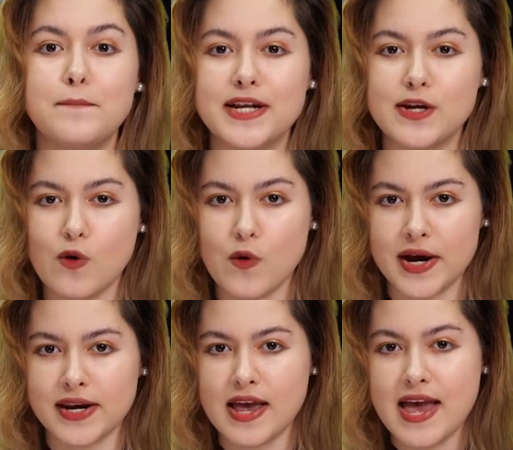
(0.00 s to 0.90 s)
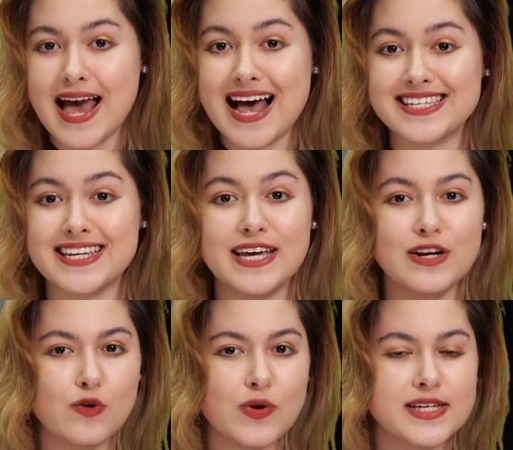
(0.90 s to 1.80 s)
Bitcoin as an
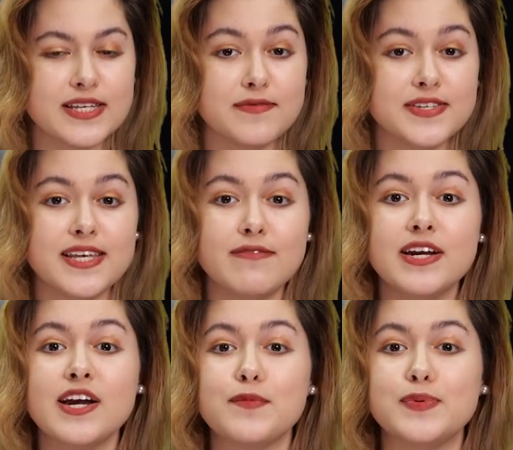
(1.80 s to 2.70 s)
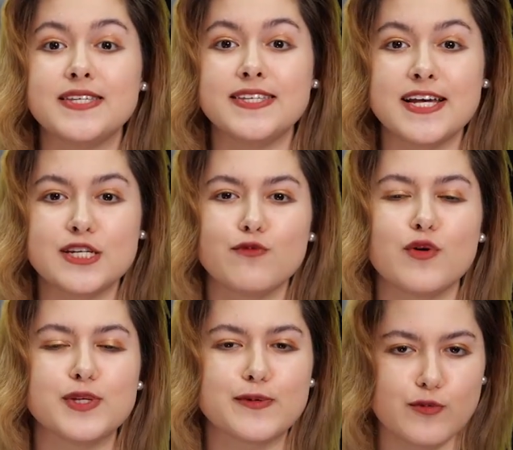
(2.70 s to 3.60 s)
increase of 79%
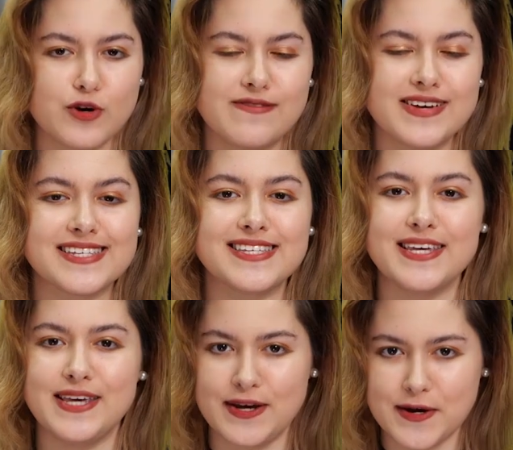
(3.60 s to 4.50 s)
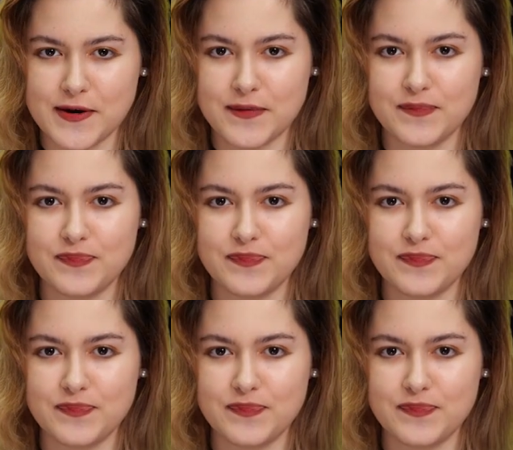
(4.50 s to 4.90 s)
from its previous year.